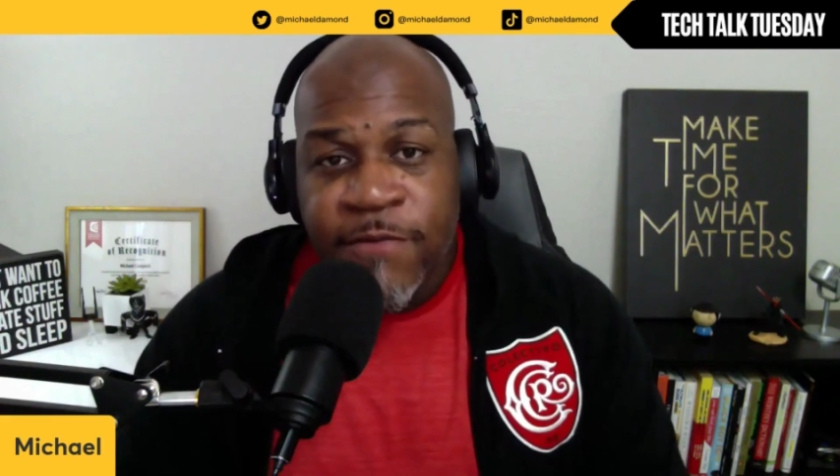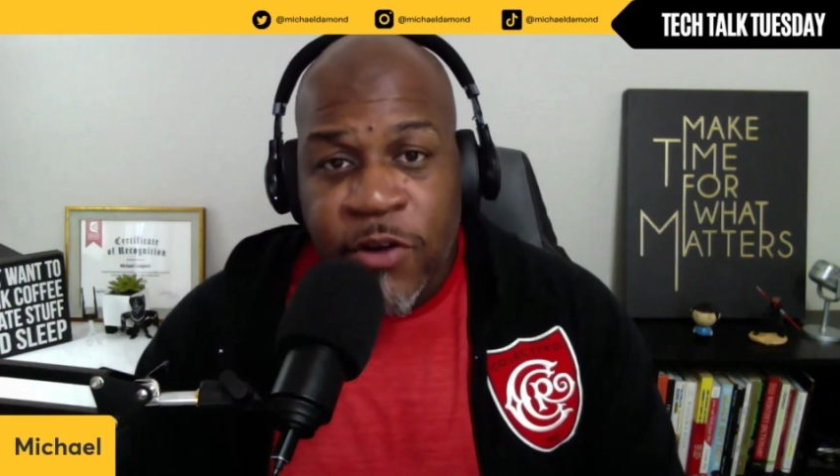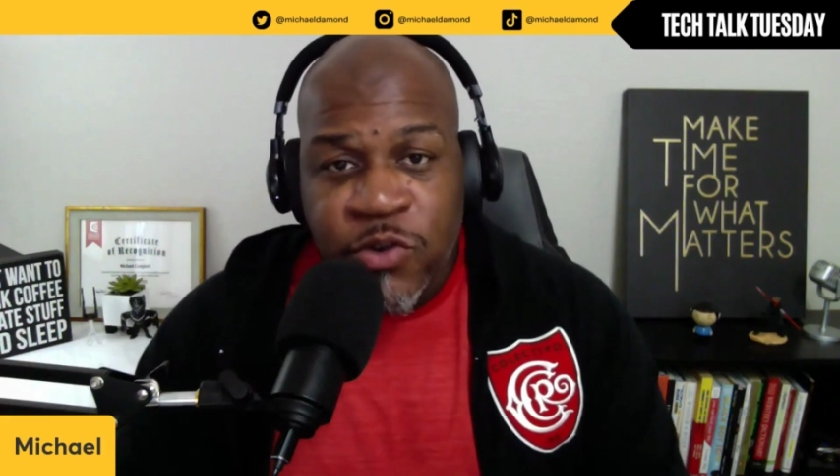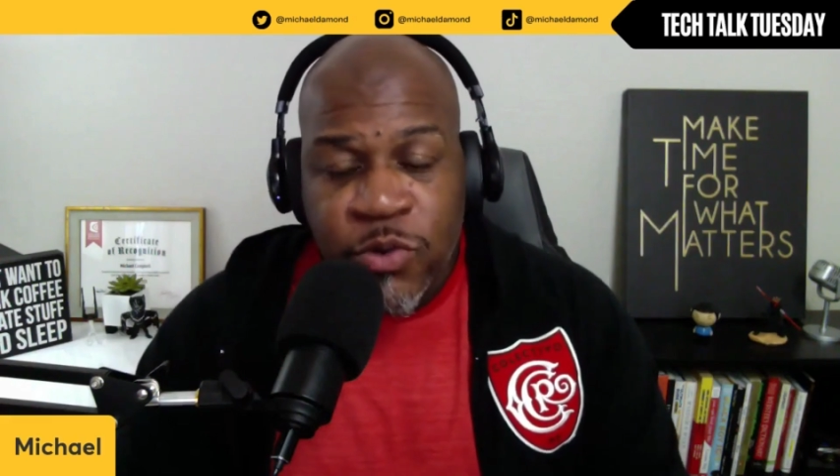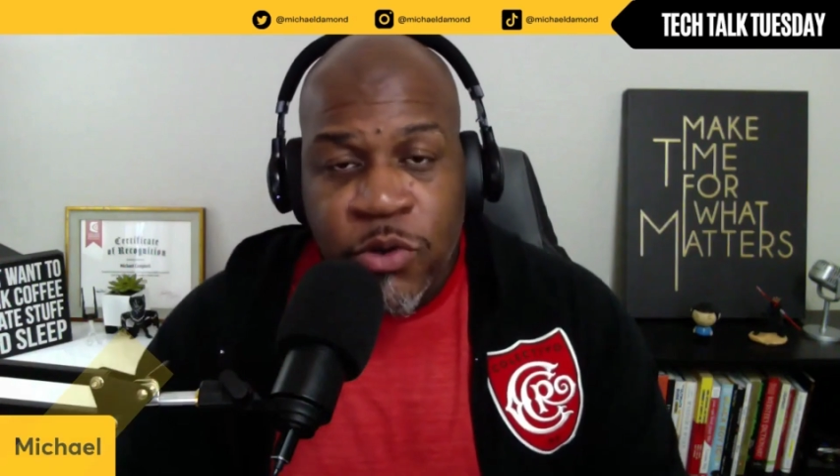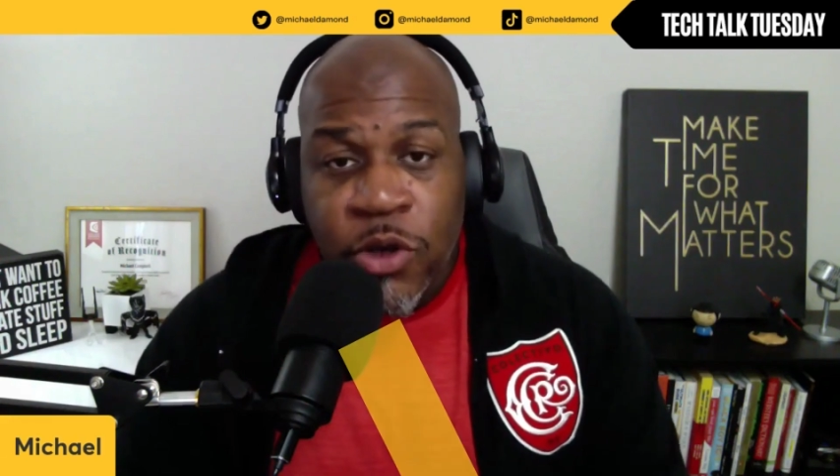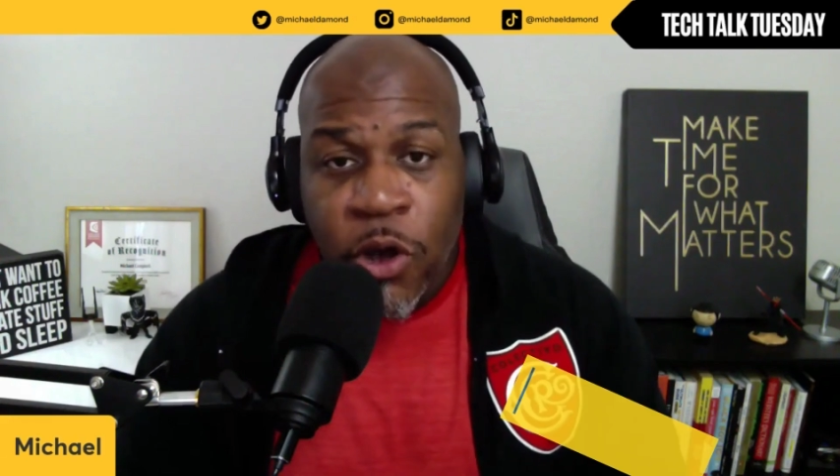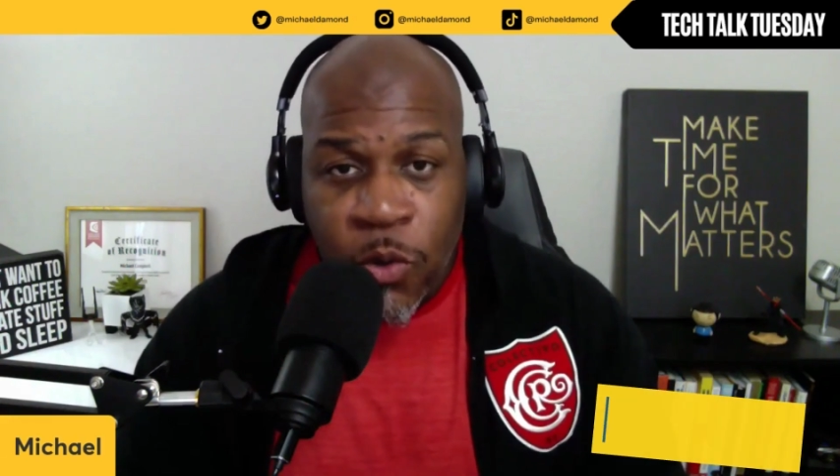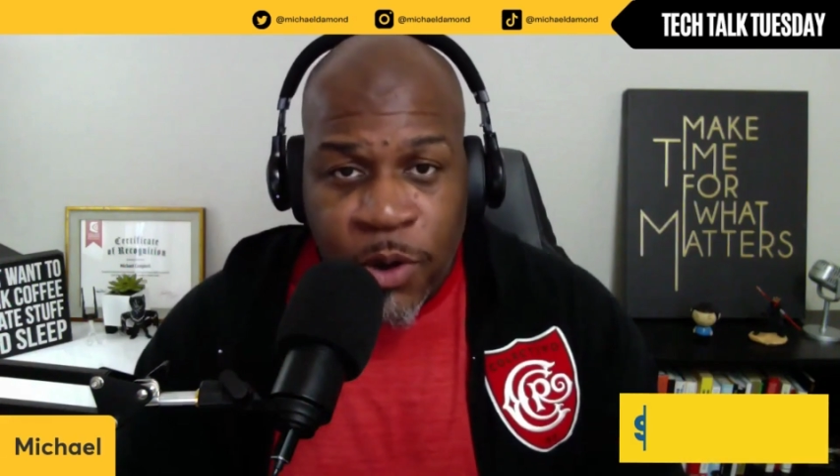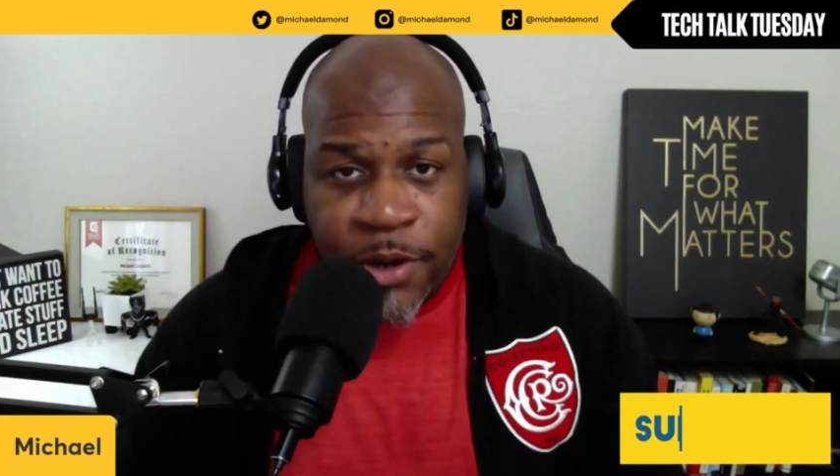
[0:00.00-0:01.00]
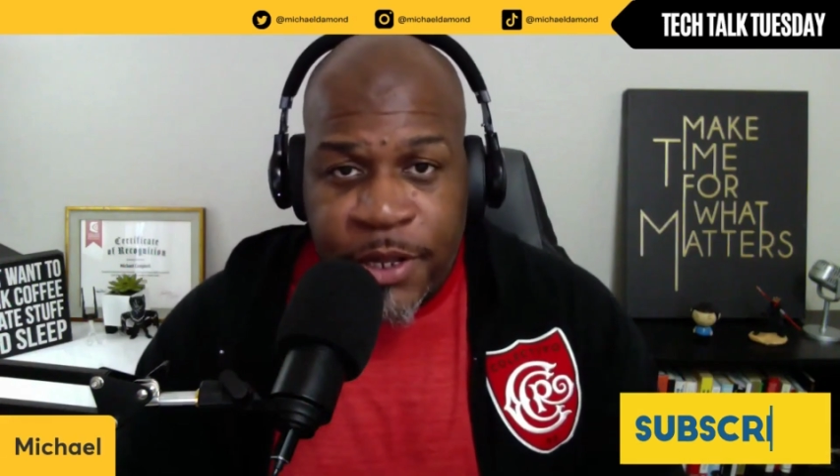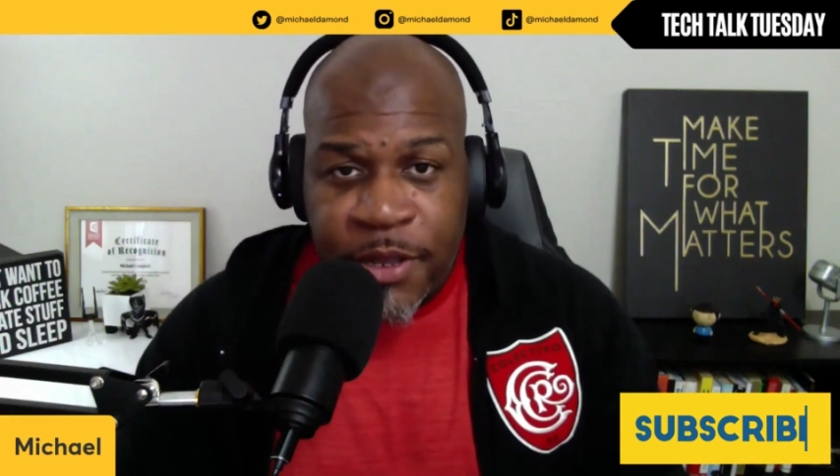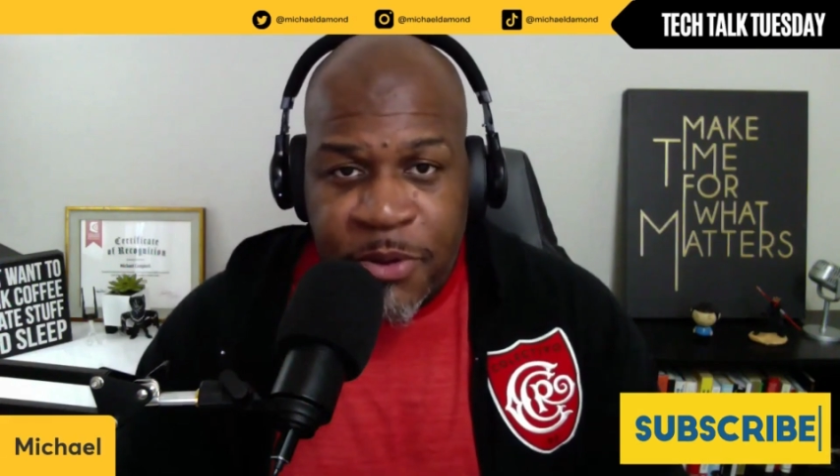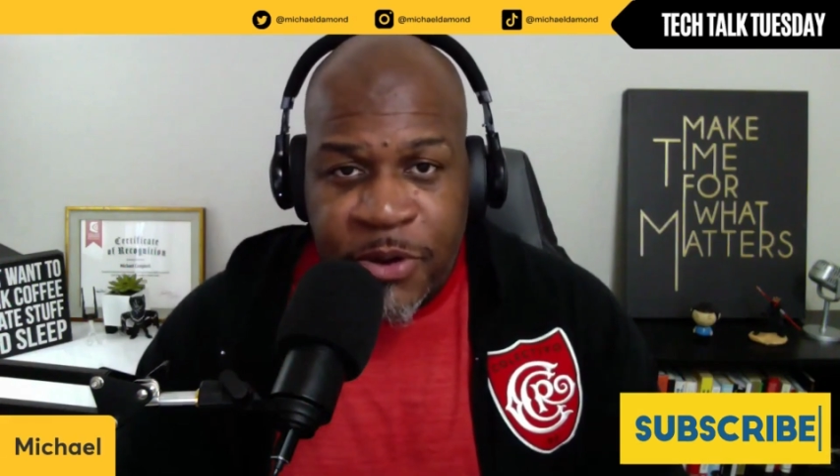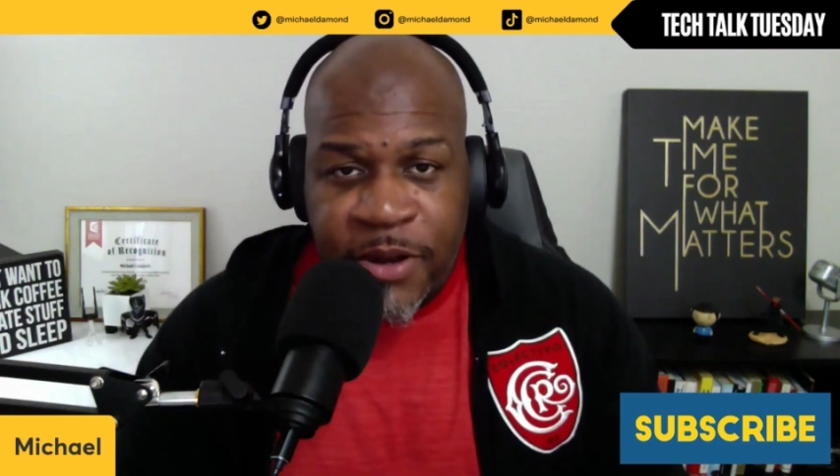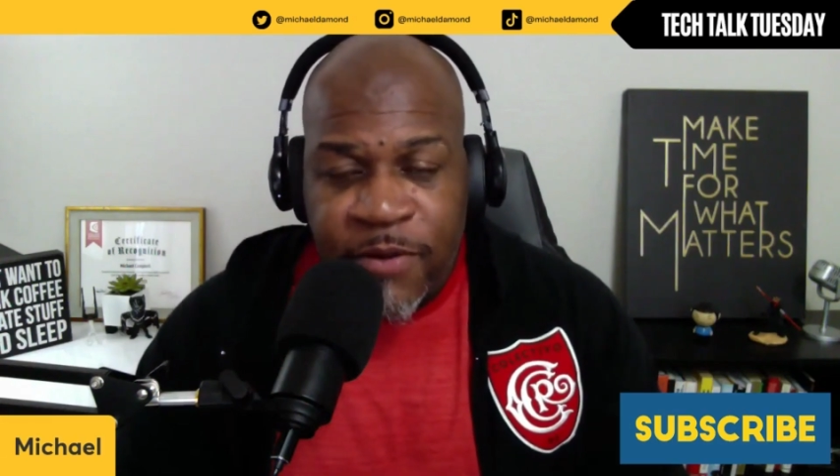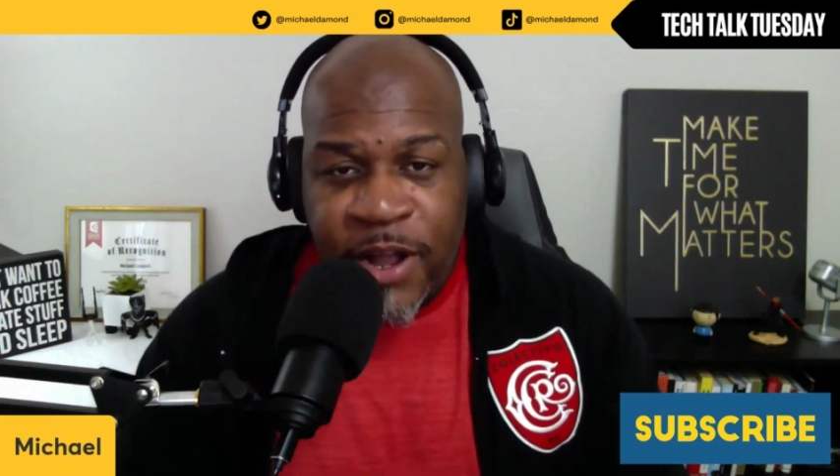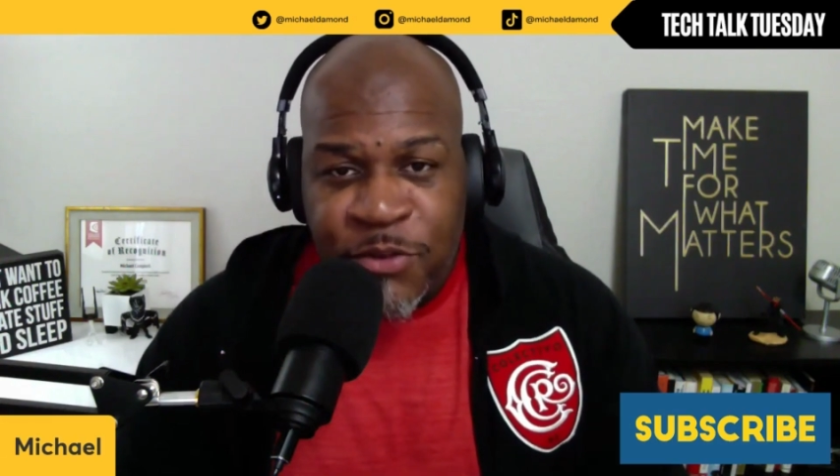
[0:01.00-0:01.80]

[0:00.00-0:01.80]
virtual co-working community for